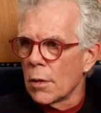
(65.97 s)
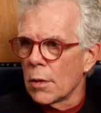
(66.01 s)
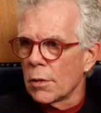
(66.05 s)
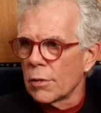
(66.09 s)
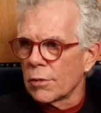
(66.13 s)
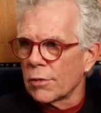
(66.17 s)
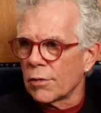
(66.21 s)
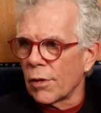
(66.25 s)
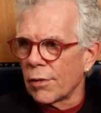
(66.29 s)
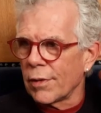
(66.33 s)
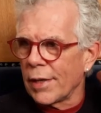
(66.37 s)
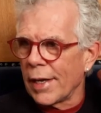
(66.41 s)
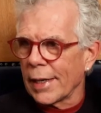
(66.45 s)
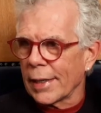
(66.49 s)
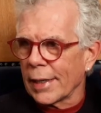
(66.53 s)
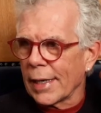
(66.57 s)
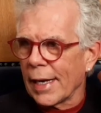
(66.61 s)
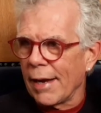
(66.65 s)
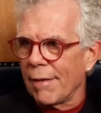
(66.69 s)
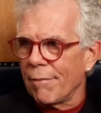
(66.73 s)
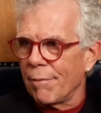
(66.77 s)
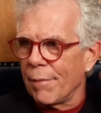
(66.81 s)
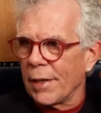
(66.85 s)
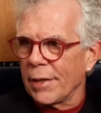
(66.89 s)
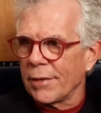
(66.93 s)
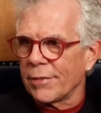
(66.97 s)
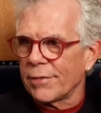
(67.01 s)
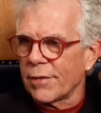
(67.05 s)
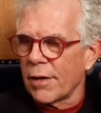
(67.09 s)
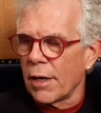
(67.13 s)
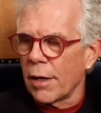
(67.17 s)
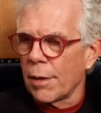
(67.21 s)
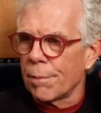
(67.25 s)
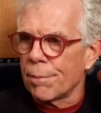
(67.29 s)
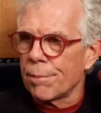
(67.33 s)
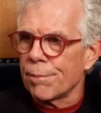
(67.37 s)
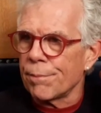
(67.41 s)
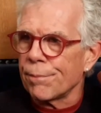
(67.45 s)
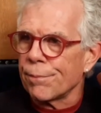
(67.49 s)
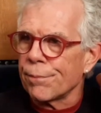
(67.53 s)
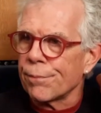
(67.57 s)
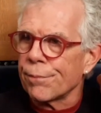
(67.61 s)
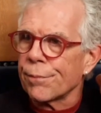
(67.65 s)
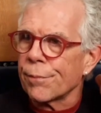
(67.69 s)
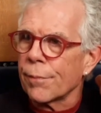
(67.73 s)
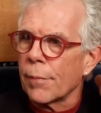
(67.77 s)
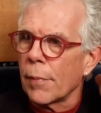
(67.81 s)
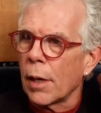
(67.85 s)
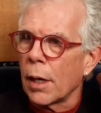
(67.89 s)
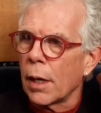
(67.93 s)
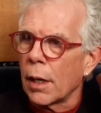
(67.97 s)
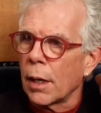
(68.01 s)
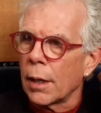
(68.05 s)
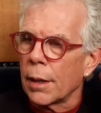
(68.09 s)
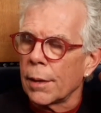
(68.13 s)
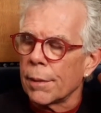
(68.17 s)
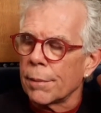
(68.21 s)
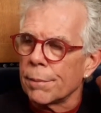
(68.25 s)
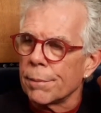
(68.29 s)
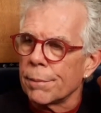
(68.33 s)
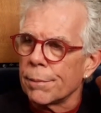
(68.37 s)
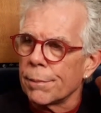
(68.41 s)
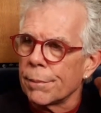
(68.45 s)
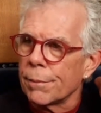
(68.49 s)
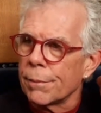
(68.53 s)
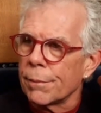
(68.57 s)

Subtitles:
so that gave me some um,